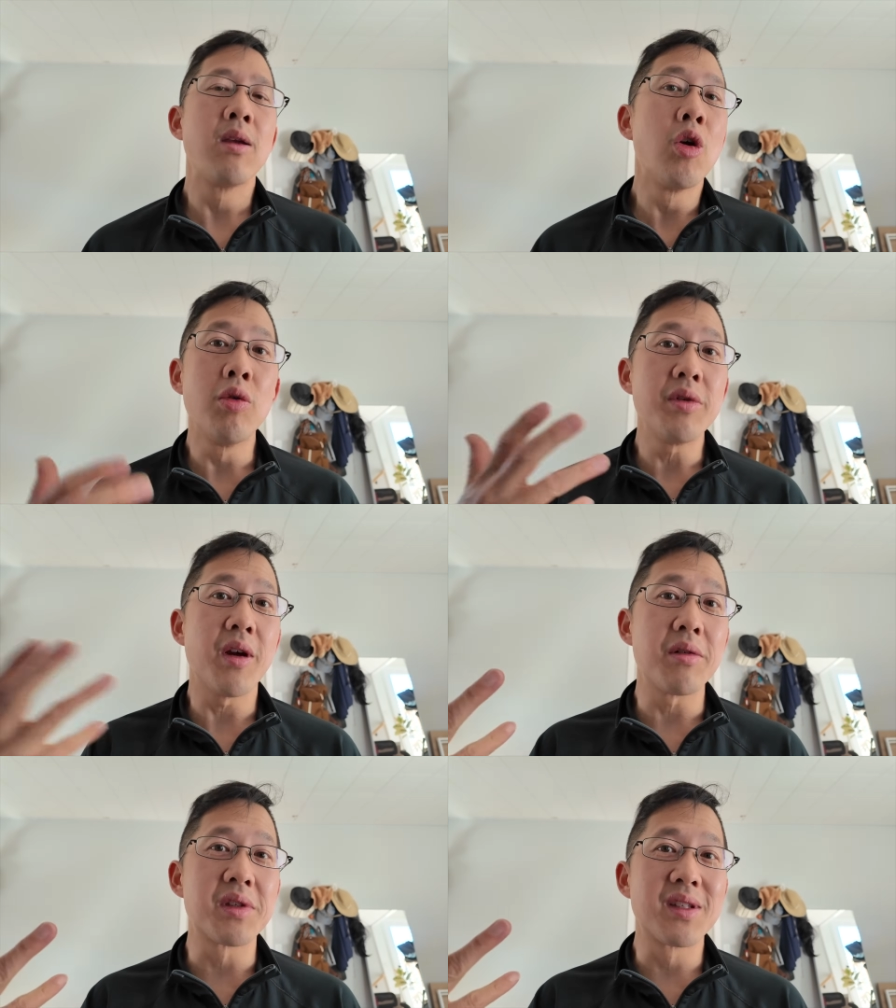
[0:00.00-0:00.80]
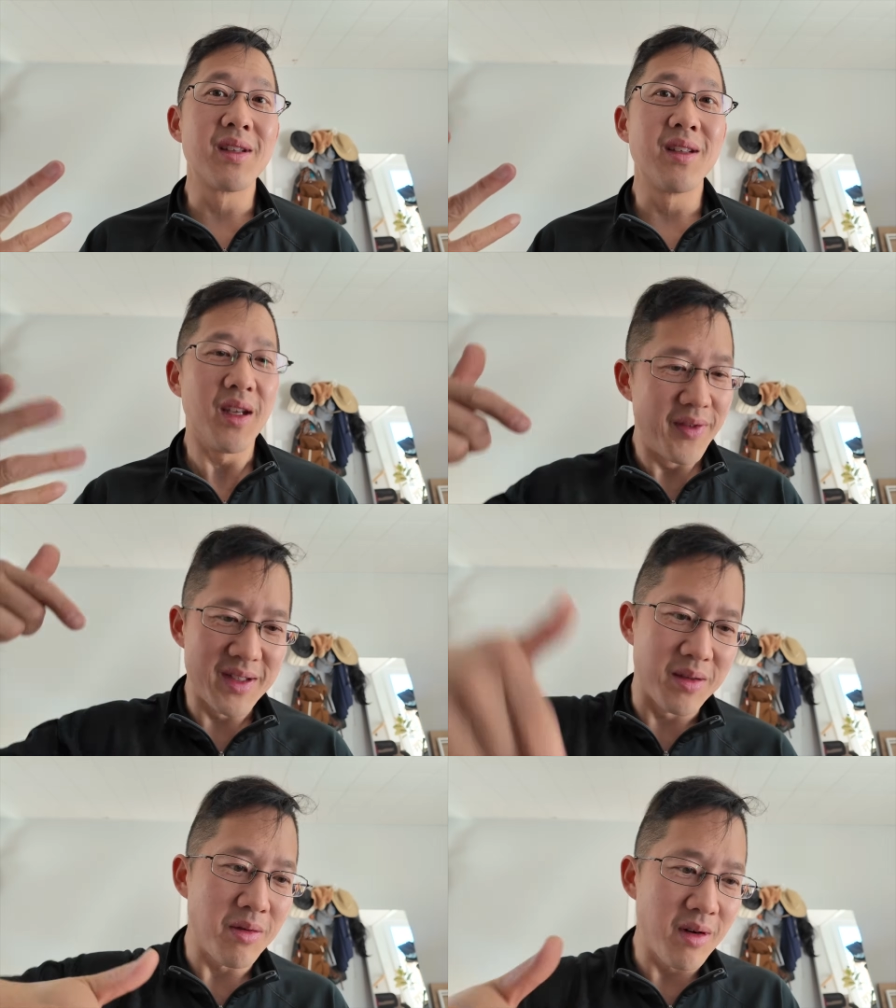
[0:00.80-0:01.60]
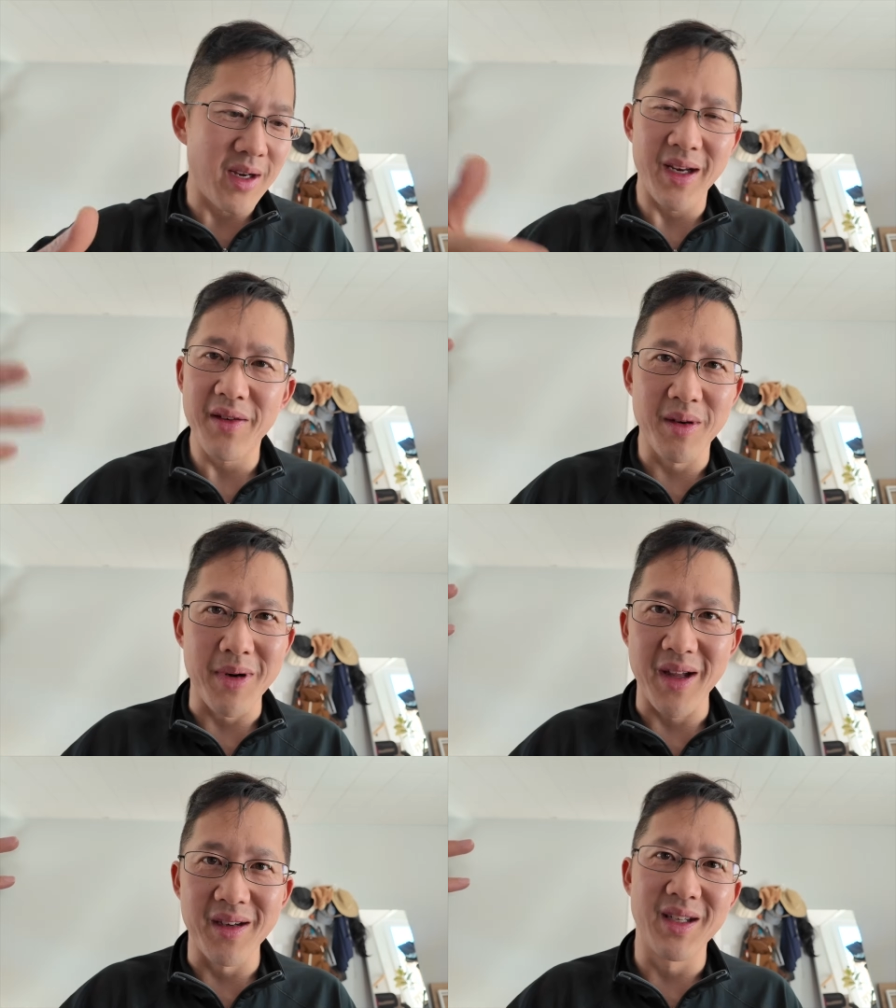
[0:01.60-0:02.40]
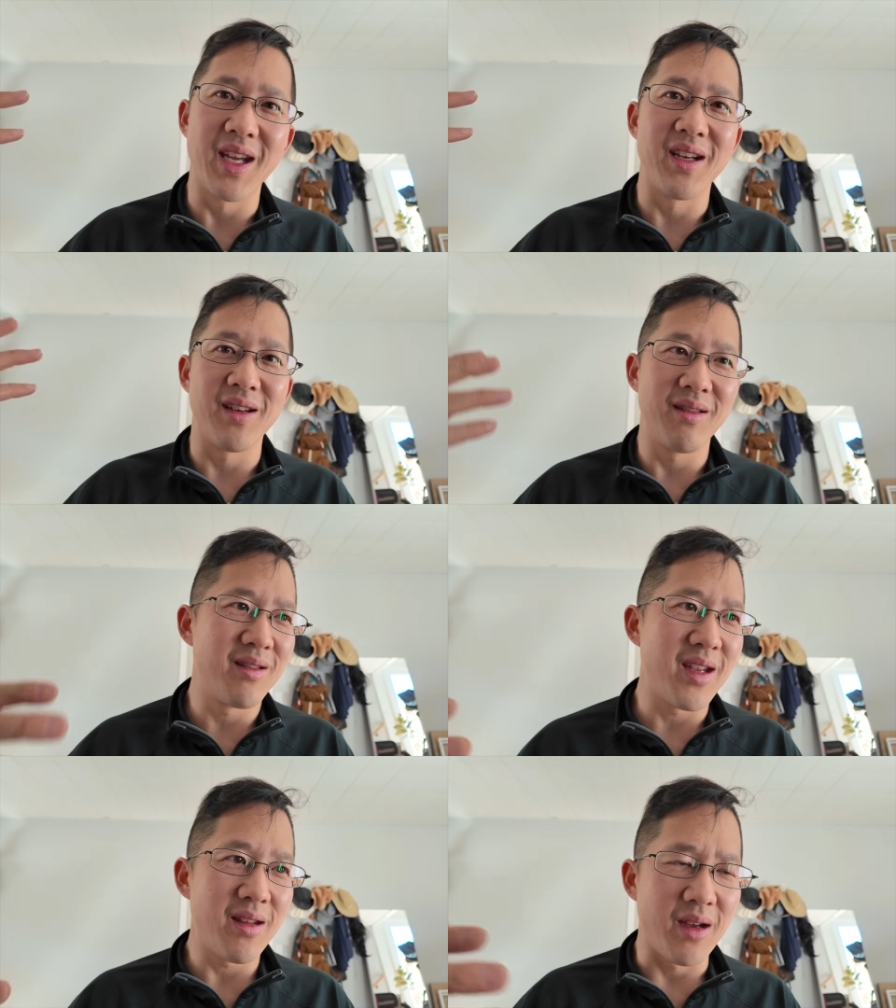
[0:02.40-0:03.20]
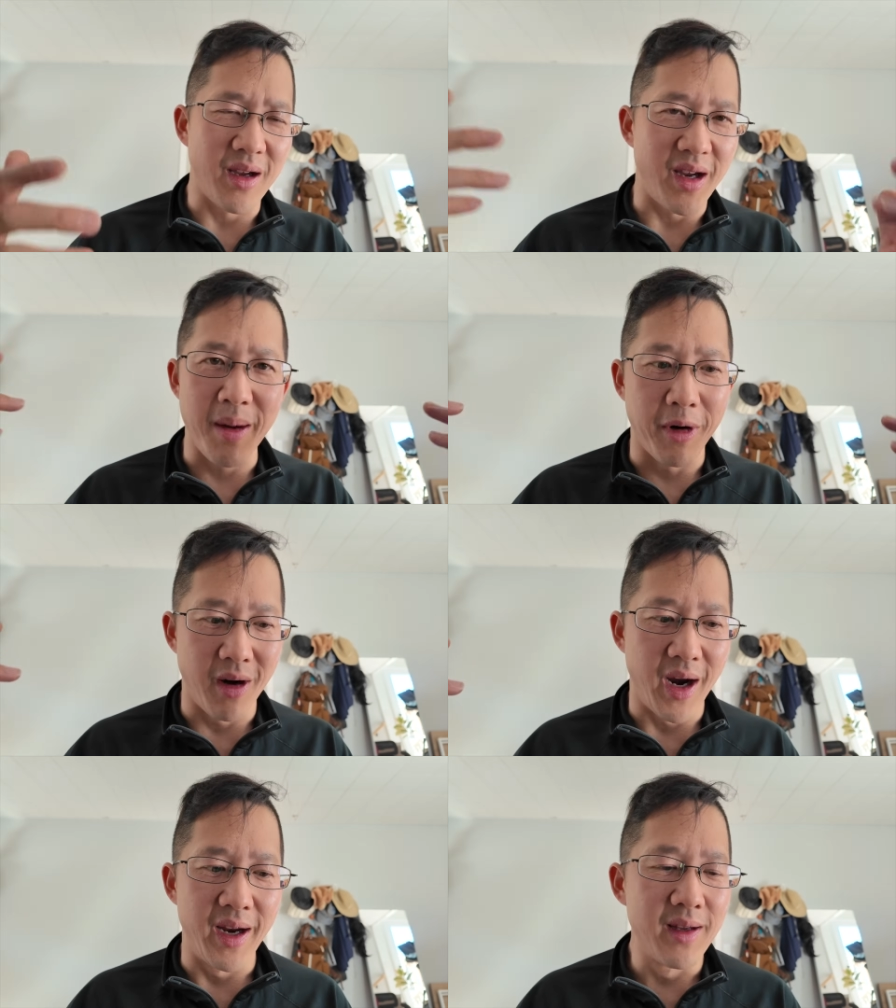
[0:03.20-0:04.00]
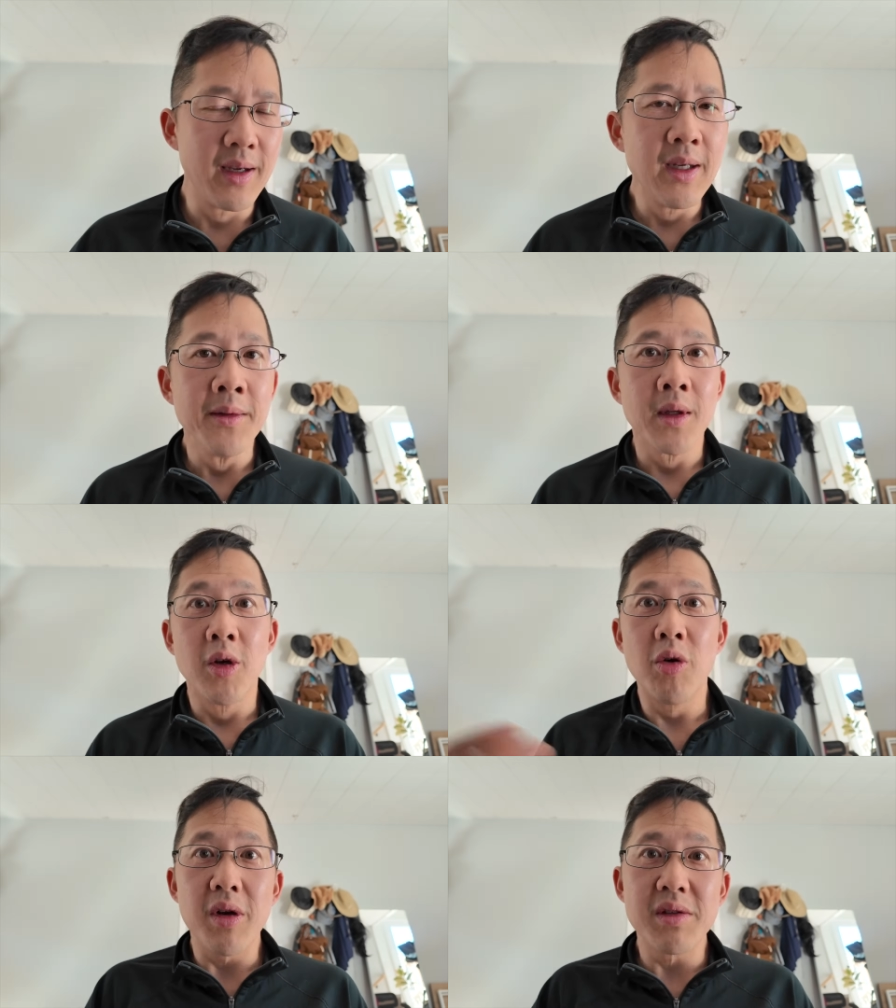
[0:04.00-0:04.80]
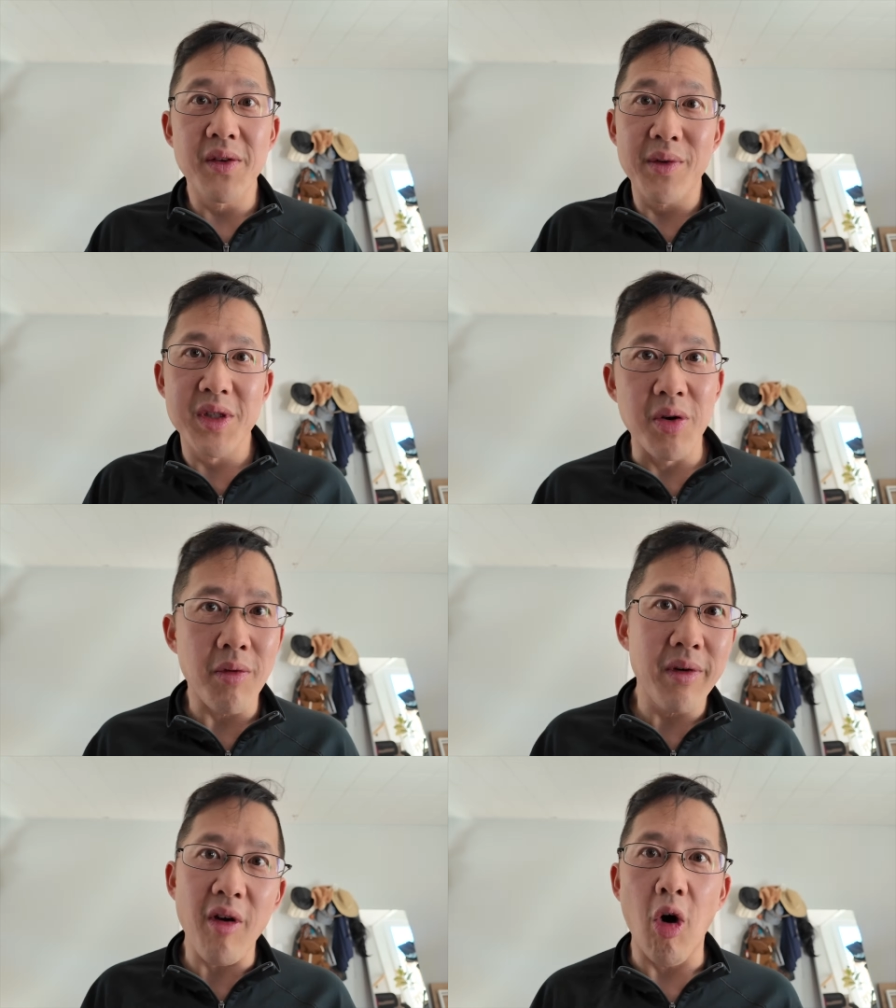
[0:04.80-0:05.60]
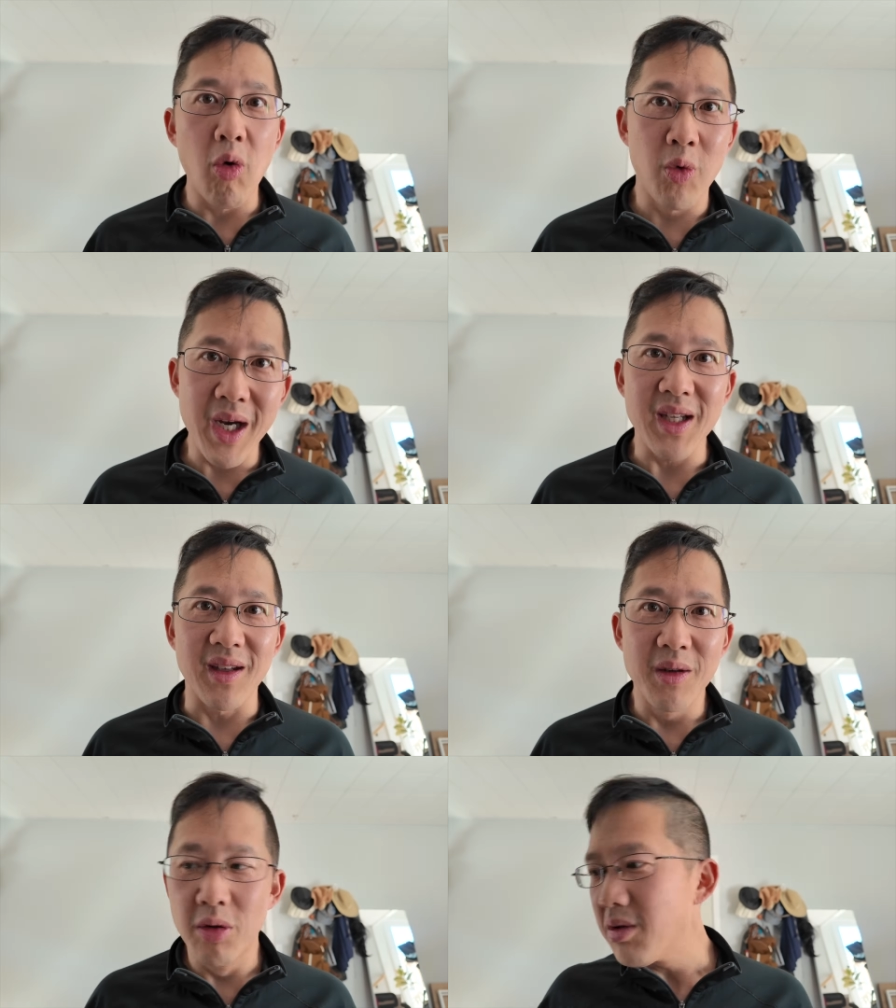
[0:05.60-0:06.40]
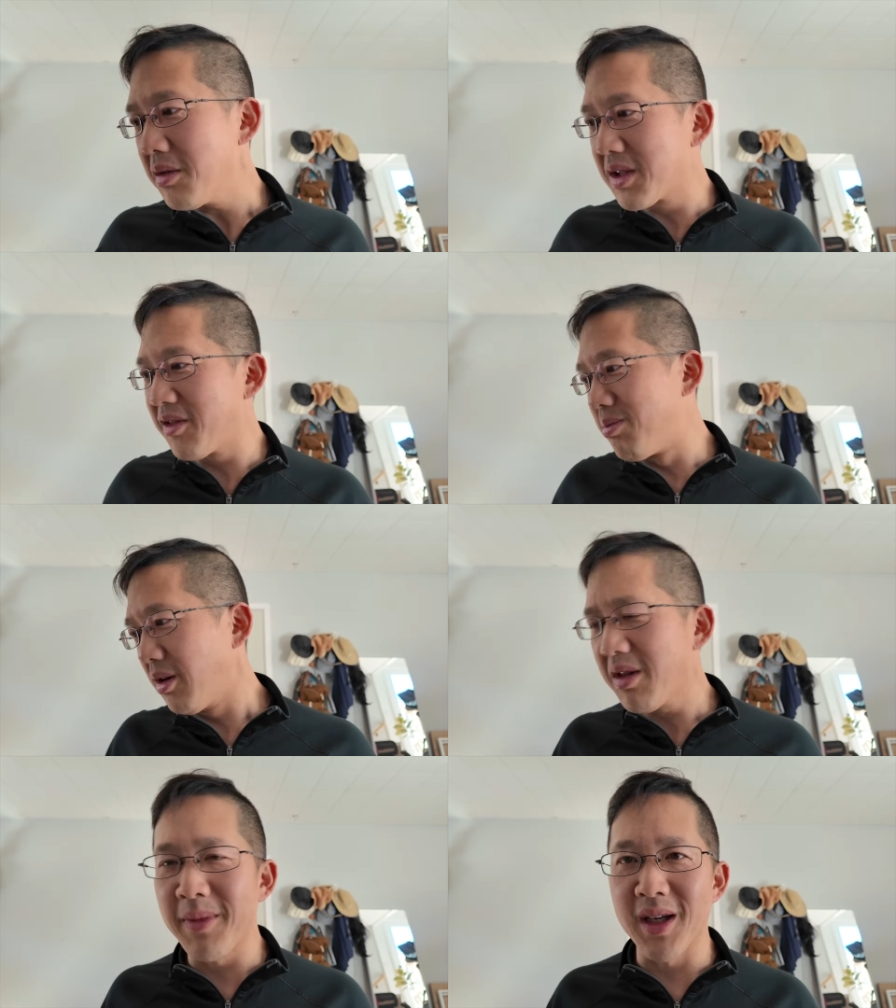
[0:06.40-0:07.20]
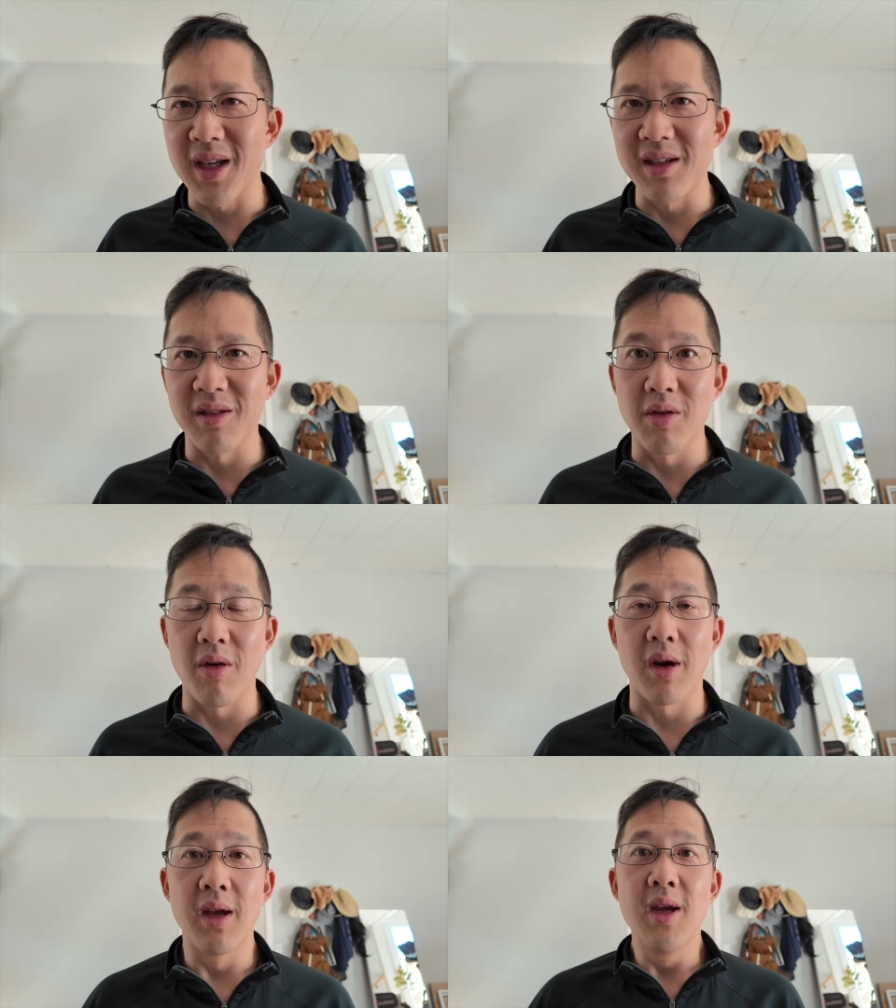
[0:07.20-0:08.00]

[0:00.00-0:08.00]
Who knows if it's torn? I never bothered to get it uh, MRI'd. Who knows if it was torn already? Who knows if both my knees are torn?